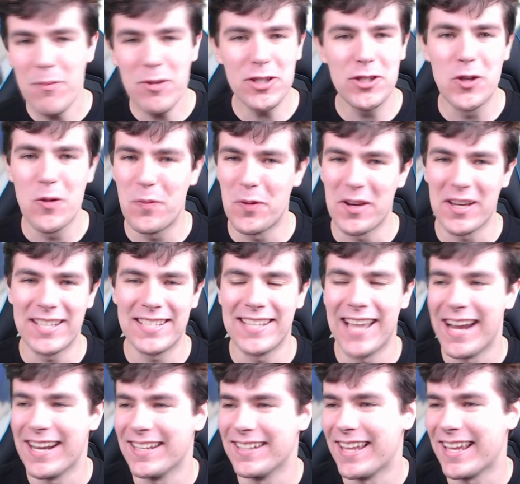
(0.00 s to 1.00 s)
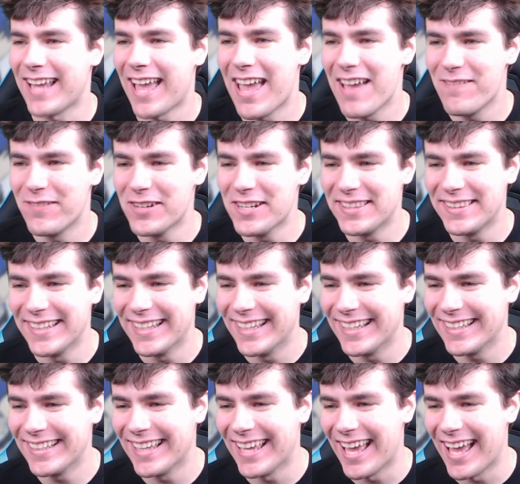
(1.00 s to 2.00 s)
I'm just super excited. Like,
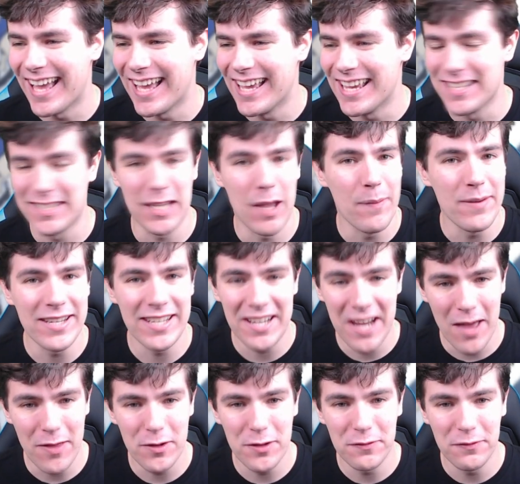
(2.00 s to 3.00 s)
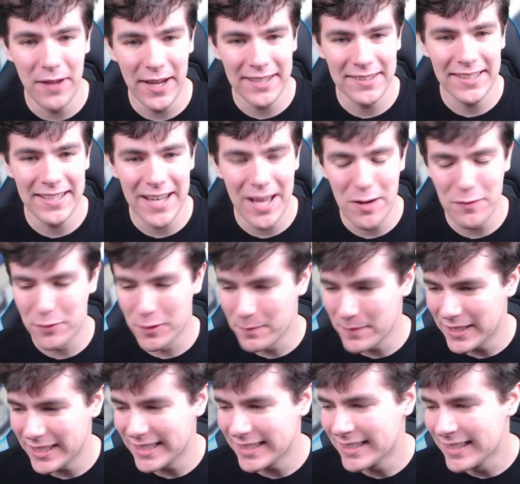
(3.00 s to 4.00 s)
everything uh, is coming together finally now for
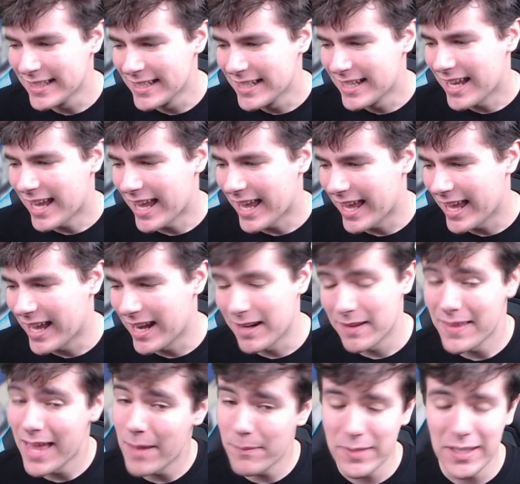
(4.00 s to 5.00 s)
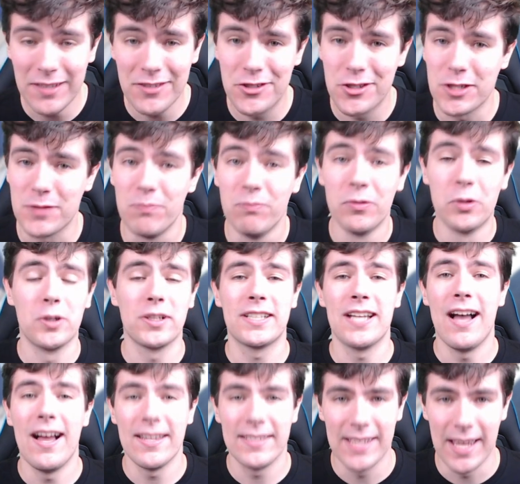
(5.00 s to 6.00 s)
me and that means just more
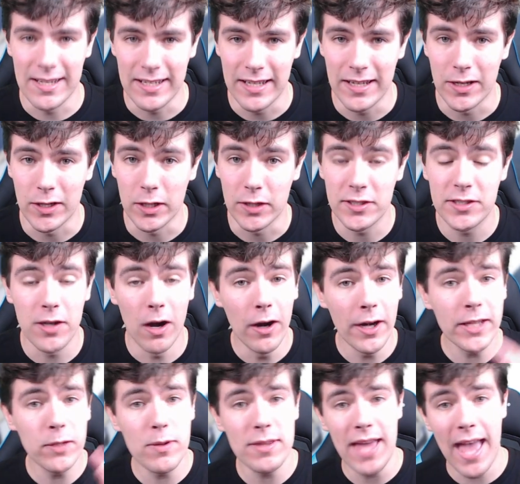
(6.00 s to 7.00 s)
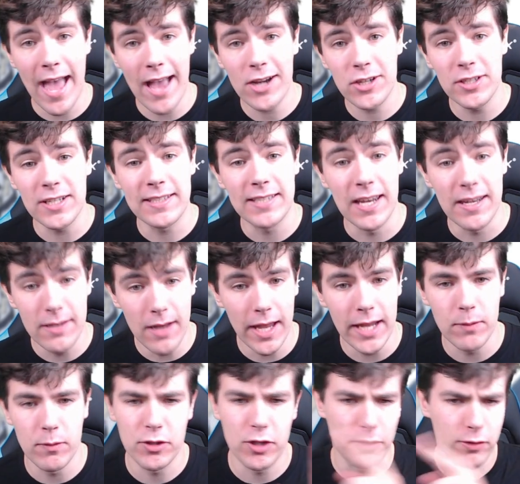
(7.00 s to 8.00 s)
content here. Starting with actually
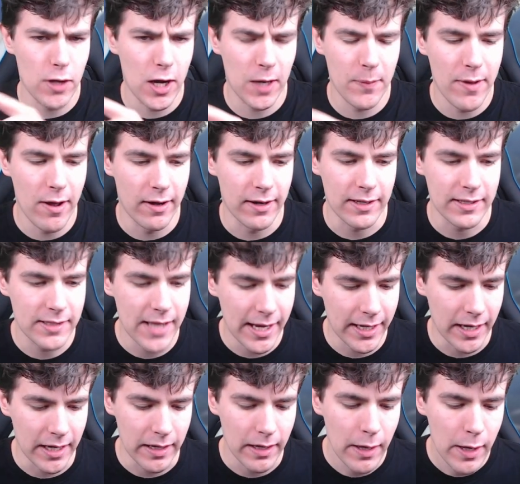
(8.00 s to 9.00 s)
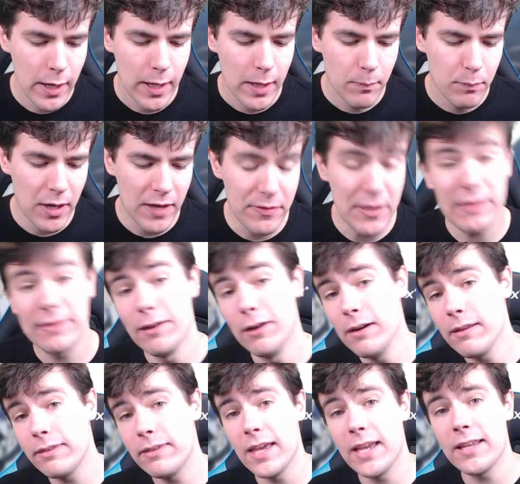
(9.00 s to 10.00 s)
tonight, which I'll talk about in a second, but the
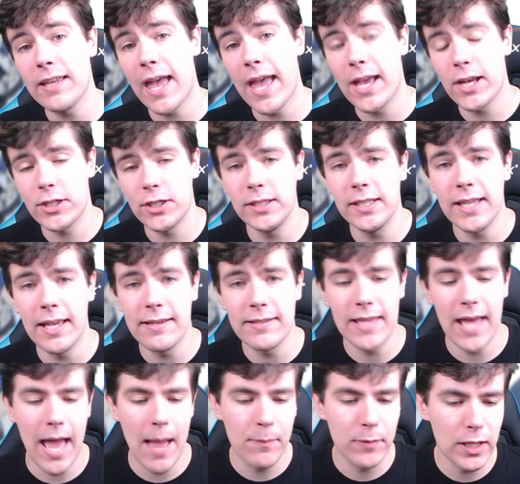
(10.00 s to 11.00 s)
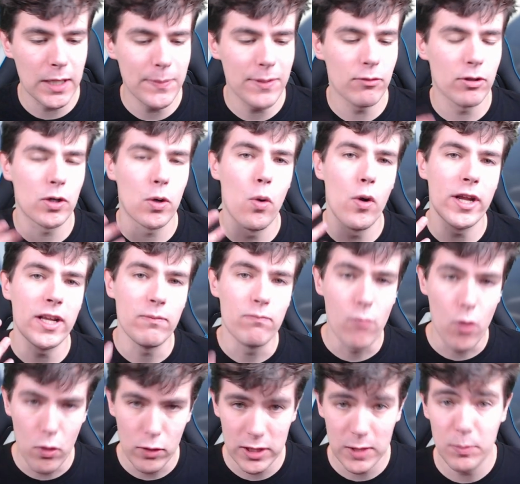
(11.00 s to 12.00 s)
third thing actually is that I'm gonna be recording
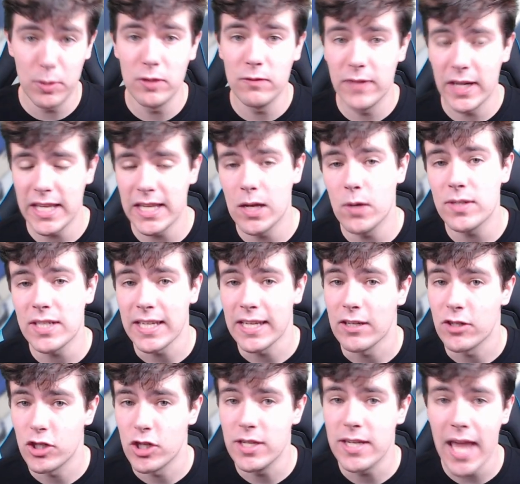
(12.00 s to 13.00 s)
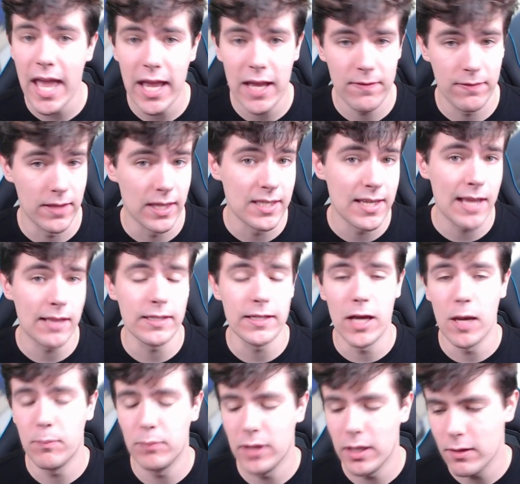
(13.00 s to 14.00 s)
multiple videos each day for the daily
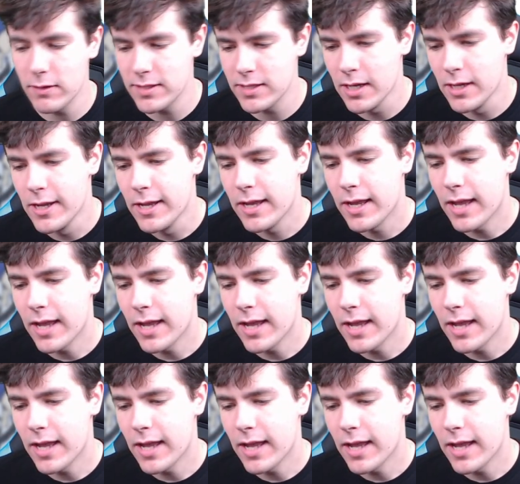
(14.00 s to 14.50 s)
uploads.